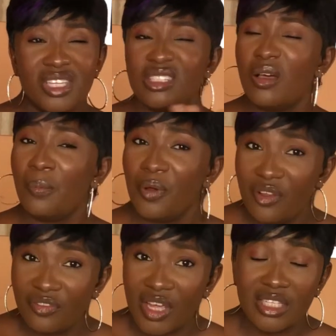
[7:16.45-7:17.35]
He's not
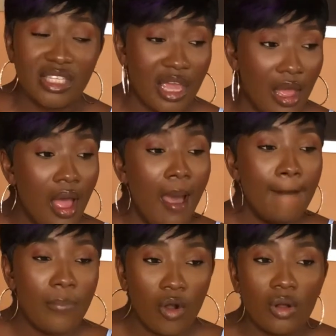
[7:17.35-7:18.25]
perfect, yeah,
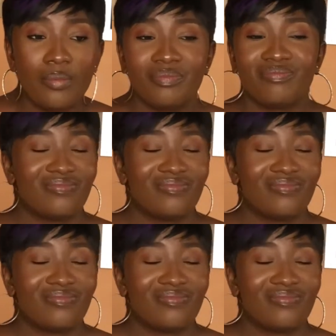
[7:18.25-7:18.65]
but